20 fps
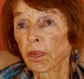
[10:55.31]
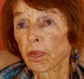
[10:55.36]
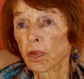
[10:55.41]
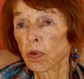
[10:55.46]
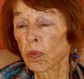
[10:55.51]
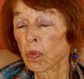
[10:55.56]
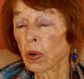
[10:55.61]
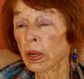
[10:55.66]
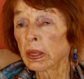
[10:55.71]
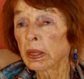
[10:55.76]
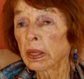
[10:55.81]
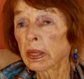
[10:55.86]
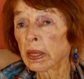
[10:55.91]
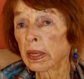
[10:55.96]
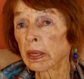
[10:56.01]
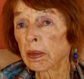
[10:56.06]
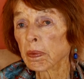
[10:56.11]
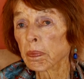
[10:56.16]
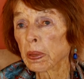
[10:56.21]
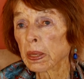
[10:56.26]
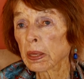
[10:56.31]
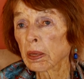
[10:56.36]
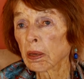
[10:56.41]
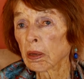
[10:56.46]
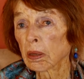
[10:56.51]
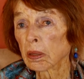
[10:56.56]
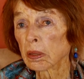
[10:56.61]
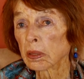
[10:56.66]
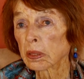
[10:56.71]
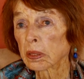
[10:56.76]
for one thing,
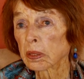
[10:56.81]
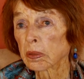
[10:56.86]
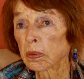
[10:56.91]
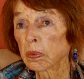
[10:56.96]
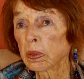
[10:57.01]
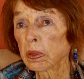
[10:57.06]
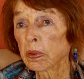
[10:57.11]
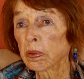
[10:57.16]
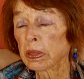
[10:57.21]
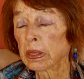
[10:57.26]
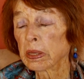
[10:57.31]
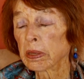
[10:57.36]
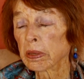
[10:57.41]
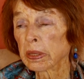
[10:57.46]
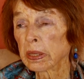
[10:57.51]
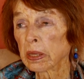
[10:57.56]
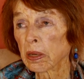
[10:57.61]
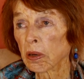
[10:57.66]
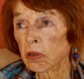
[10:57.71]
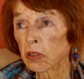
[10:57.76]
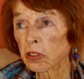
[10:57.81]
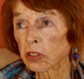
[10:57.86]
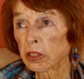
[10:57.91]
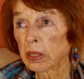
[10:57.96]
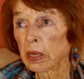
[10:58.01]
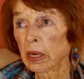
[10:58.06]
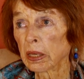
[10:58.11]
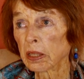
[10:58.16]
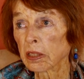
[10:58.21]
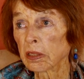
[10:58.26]
because we were near the
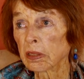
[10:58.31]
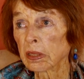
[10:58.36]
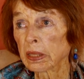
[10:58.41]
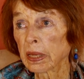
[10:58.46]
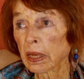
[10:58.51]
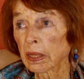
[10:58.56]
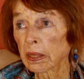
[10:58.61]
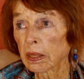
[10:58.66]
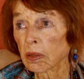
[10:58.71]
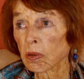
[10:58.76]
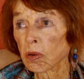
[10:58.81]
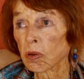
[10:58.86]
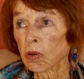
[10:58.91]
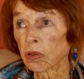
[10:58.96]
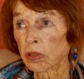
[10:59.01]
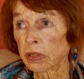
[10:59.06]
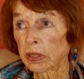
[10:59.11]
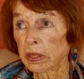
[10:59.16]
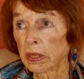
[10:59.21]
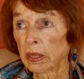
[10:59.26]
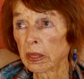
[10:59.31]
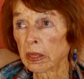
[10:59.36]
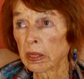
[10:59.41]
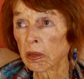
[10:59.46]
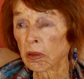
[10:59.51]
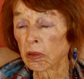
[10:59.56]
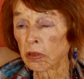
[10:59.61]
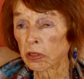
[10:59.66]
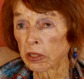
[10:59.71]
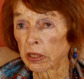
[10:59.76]
ocean and could get the horse in
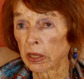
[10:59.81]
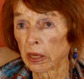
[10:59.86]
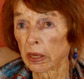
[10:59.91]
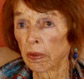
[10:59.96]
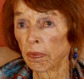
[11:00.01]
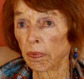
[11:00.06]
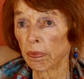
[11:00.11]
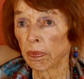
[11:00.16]
the ocean.